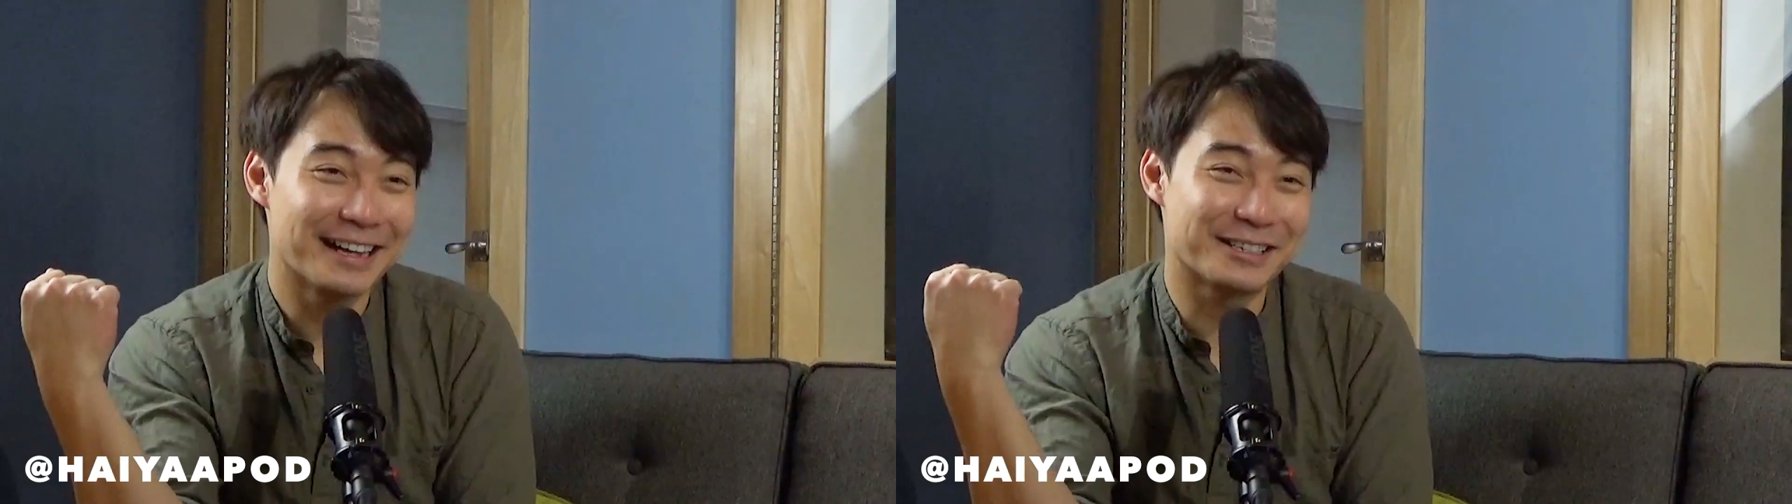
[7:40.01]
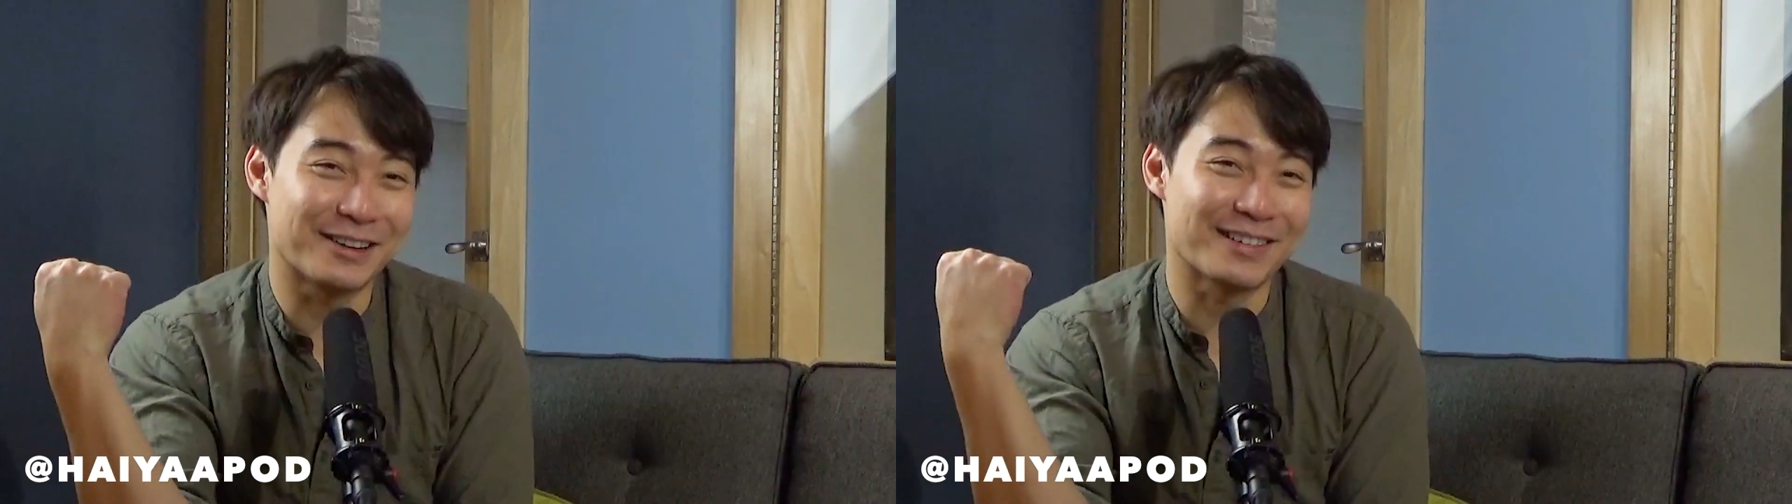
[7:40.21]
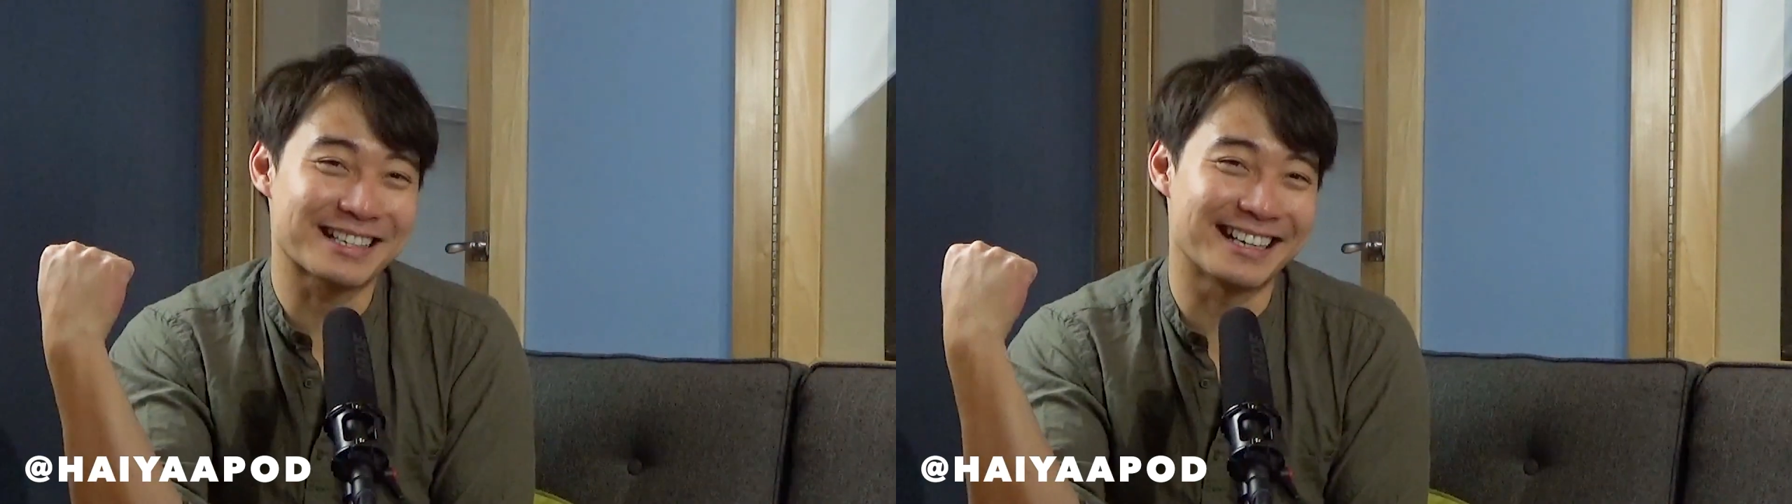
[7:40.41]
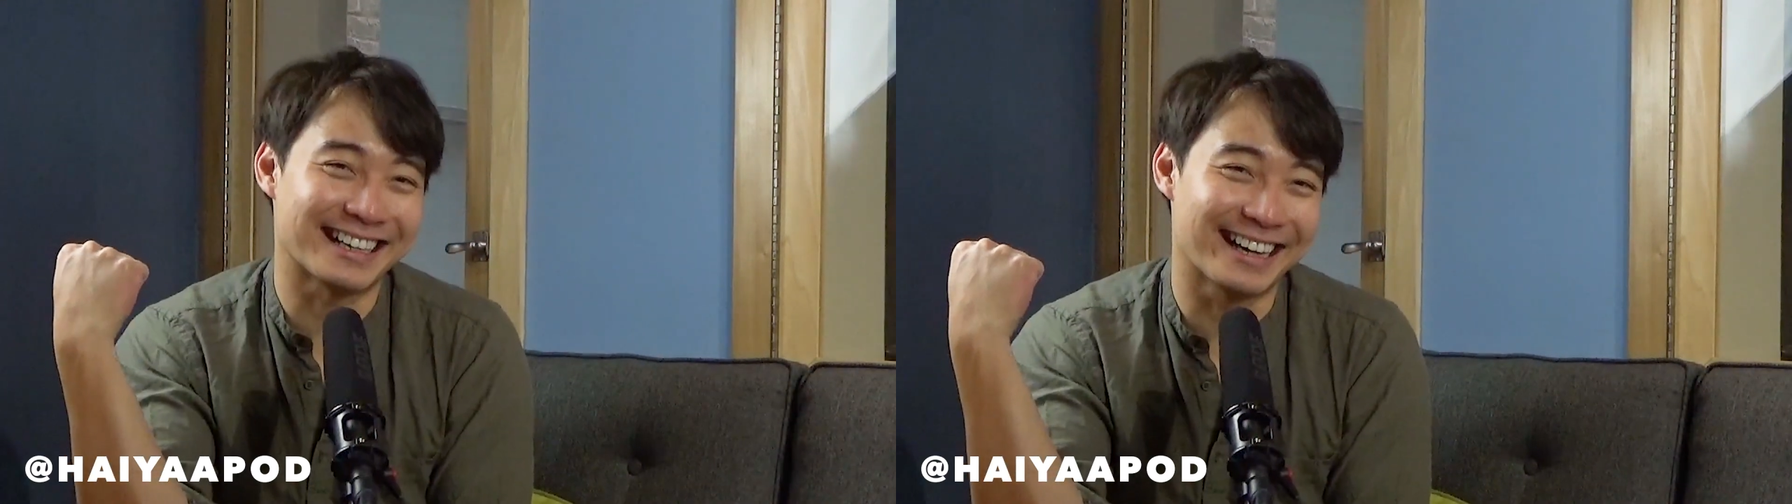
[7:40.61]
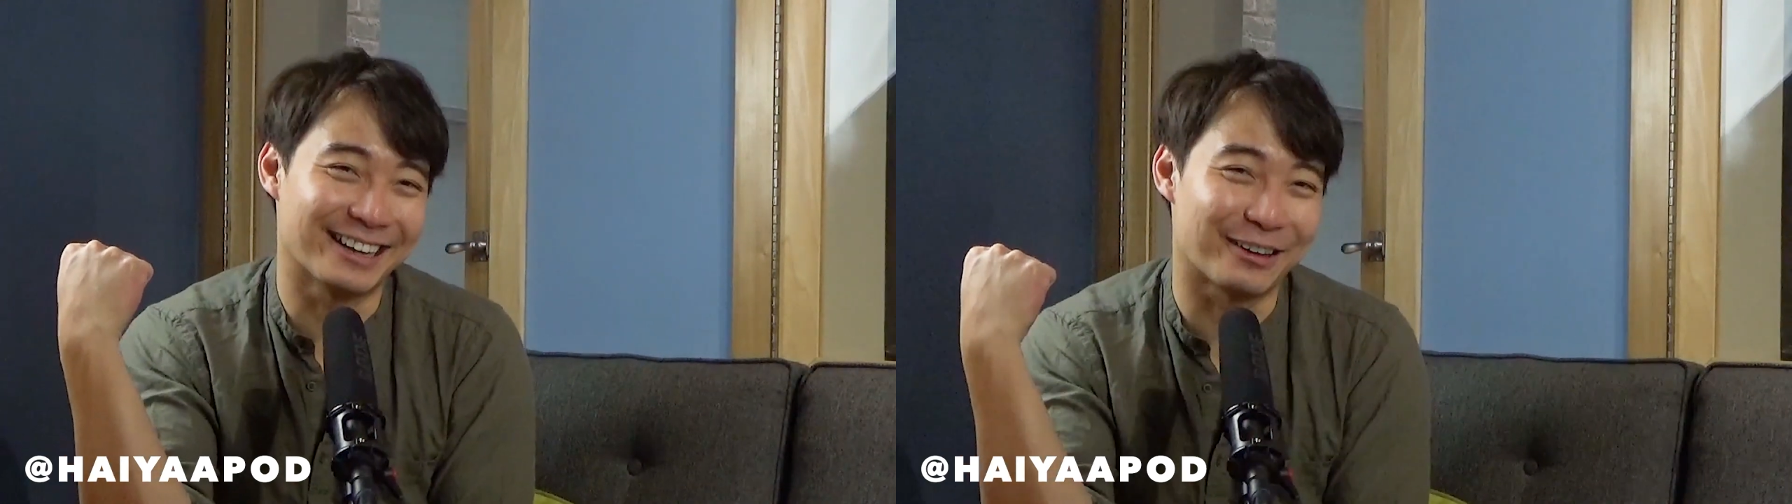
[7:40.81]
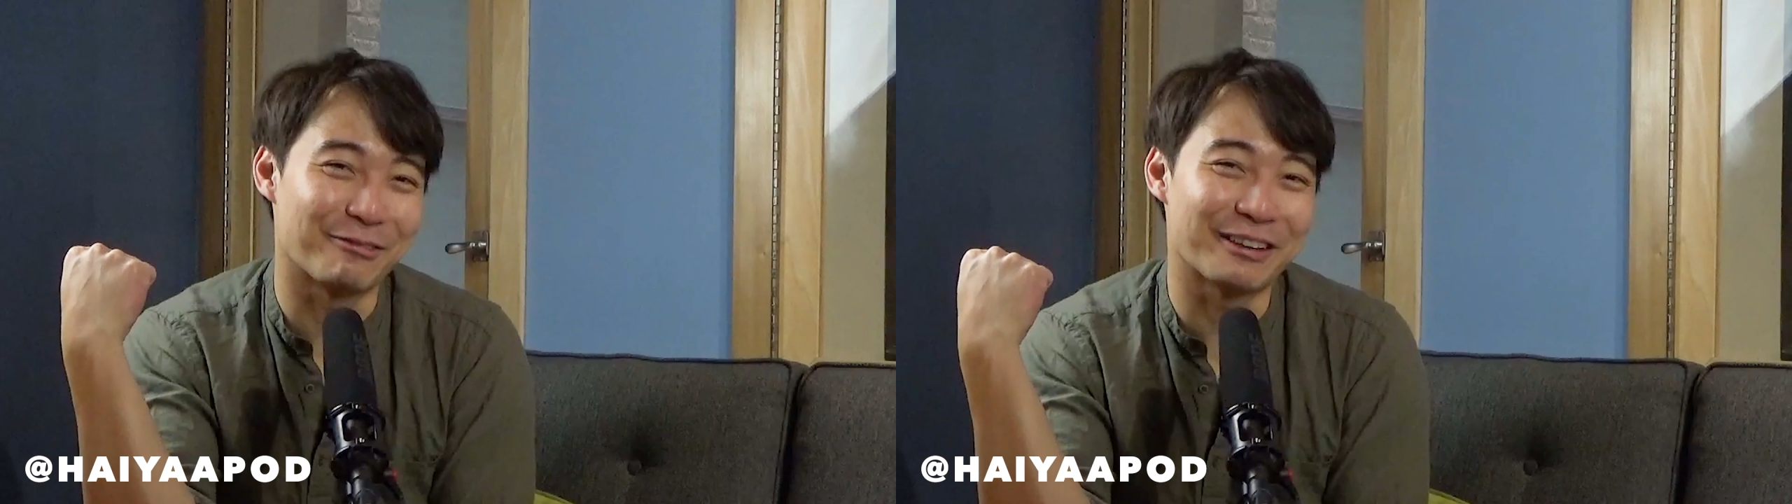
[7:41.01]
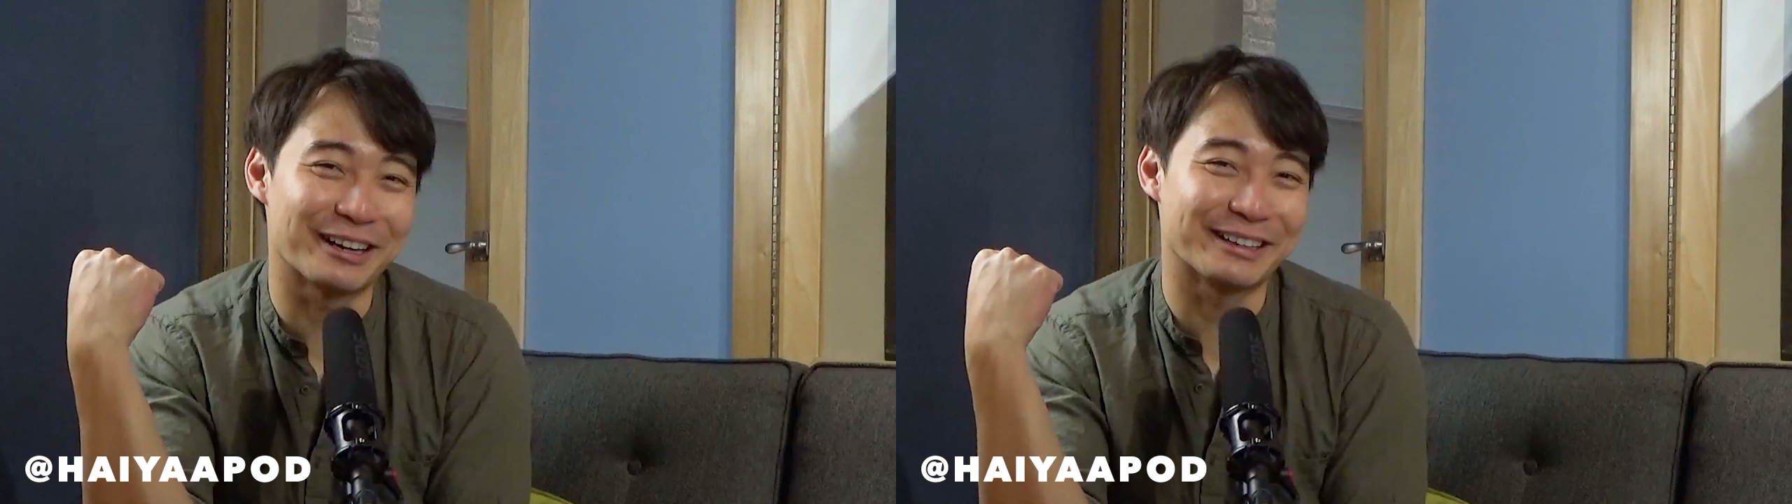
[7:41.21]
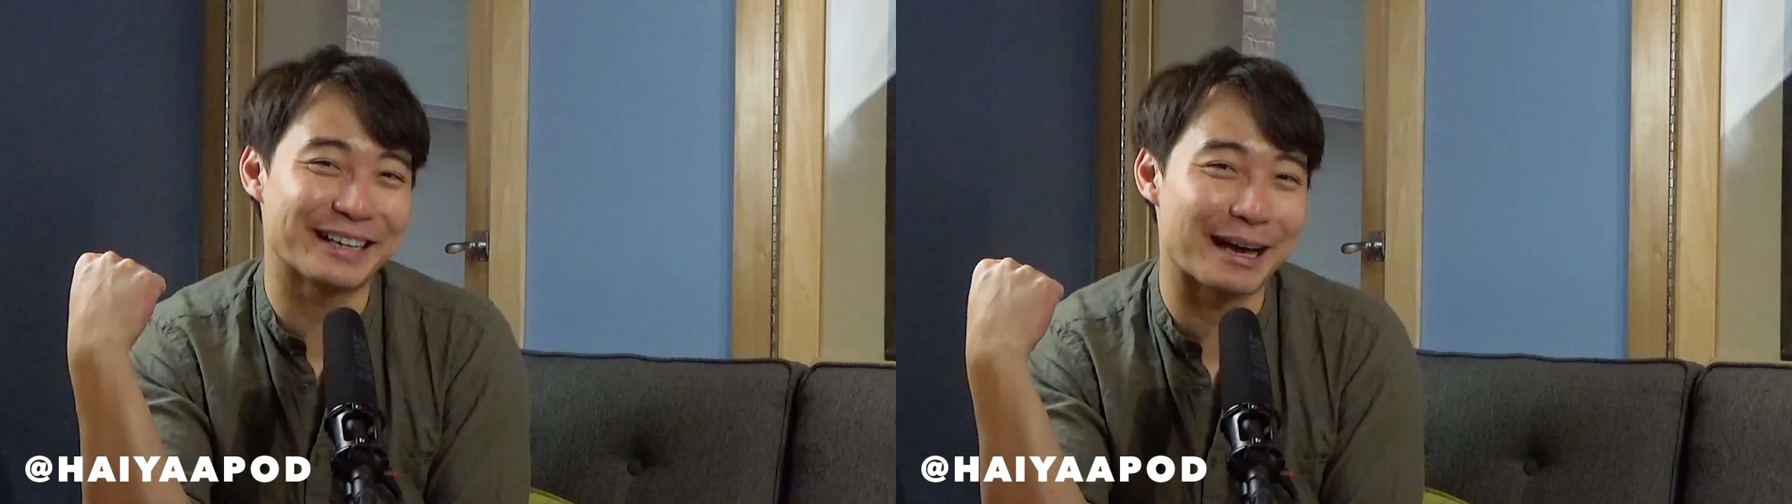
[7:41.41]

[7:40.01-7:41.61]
Gemma's gonna get a lot of weird D